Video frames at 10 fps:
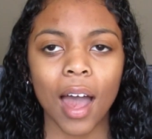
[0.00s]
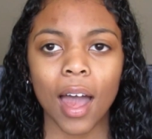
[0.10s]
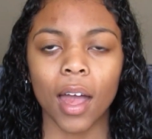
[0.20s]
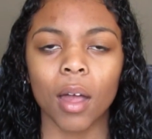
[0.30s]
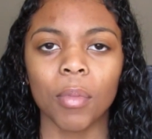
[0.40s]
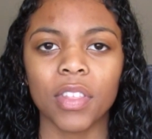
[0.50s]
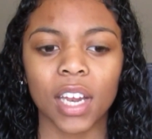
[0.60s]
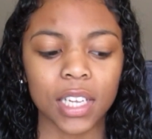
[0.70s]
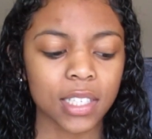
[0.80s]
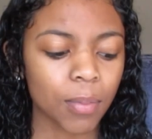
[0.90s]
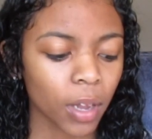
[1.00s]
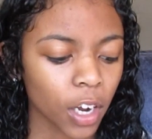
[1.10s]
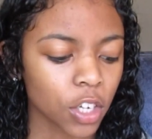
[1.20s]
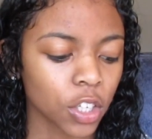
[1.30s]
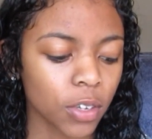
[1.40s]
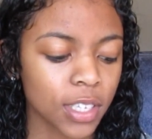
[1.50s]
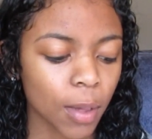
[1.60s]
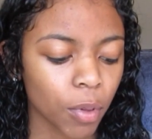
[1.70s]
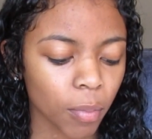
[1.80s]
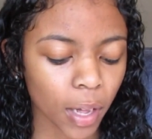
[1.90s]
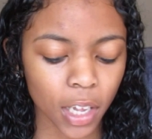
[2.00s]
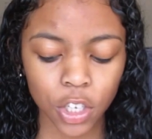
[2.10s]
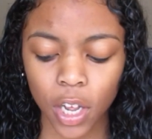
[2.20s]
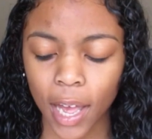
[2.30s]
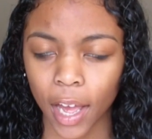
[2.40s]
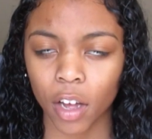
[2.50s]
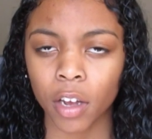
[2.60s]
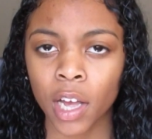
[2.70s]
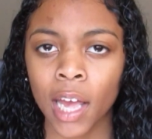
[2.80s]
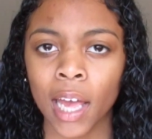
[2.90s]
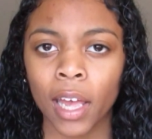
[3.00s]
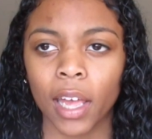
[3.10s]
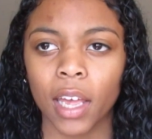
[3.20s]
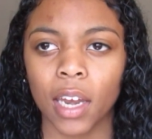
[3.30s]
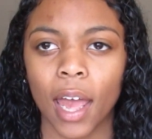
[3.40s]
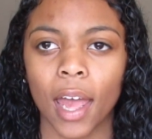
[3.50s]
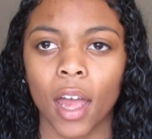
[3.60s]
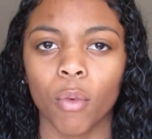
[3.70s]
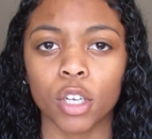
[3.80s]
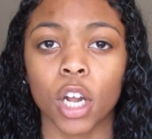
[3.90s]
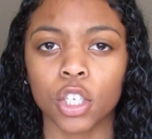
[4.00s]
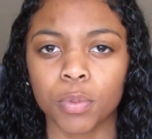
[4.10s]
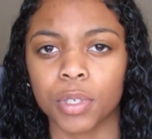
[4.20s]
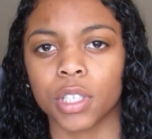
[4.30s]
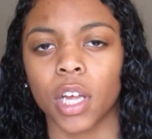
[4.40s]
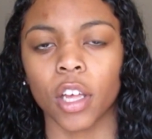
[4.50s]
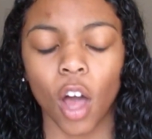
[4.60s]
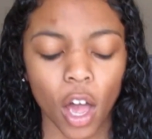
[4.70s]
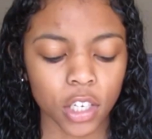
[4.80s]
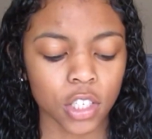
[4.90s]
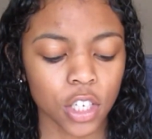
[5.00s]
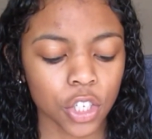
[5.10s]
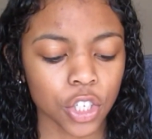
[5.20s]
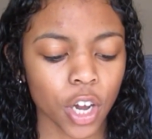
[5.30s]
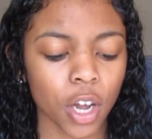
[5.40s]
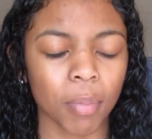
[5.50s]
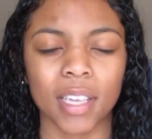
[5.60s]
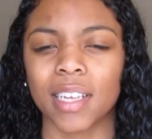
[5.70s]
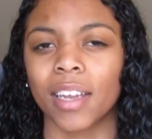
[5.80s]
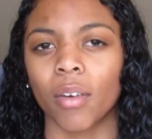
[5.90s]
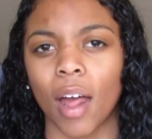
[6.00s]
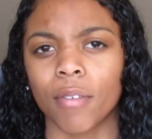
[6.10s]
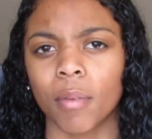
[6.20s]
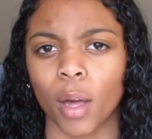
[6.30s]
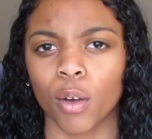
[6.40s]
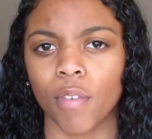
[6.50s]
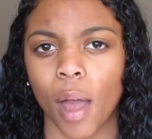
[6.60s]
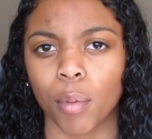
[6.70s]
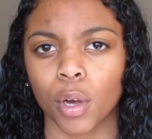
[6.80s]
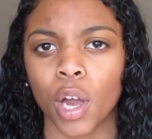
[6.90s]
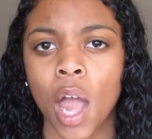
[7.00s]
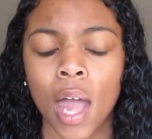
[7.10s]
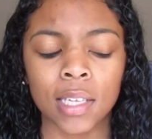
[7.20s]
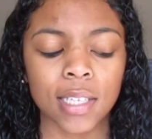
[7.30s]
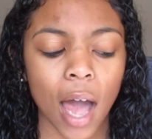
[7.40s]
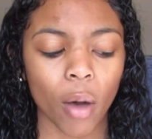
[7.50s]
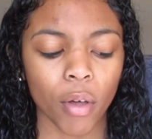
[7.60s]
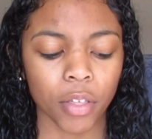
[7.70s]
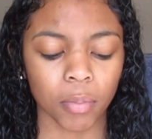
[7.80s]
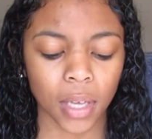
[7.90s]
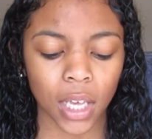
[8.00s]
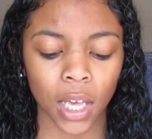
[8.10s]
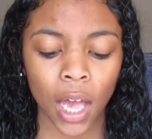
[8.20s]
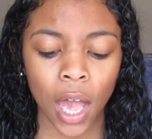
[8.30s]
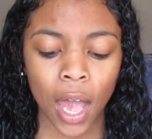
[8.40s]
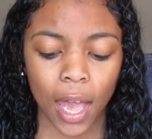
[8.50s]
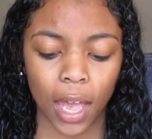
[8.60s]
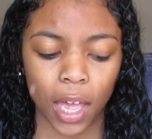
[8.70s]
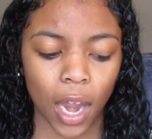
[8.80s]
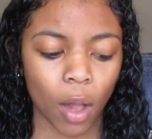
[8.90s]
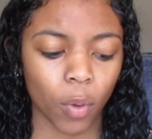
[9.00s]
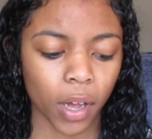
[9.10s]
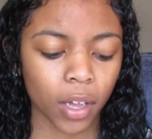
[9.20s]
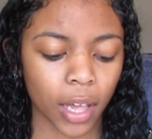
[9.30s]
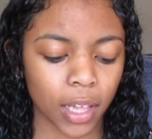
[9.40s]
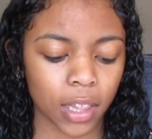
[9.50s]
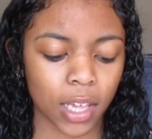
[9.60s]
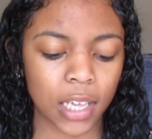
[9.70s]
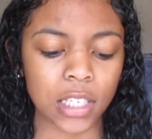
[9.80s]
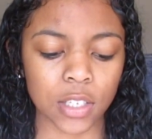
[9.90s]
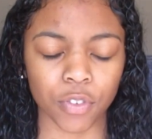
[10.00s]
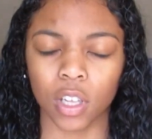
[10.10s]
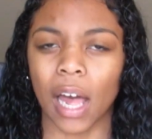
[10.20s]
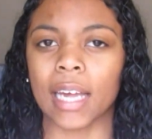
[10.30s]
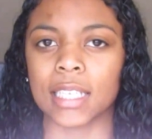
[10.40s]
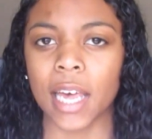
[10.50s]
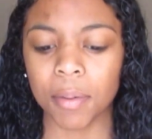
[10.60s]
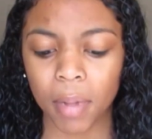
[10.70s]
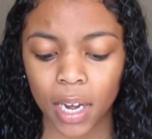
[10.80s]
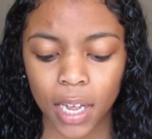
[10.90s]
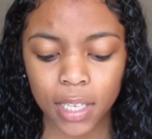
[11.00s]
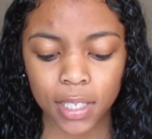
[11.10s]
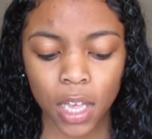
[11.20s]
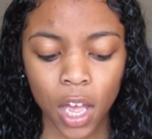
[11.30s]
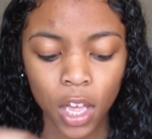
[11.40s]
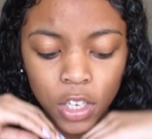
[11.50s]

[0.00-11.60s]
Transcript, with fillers: Um, the next step that I do is I put my hair in a 100% cotton t-shirt because I don't have a microfiber towel with me and I wear it like this for like 10 minutes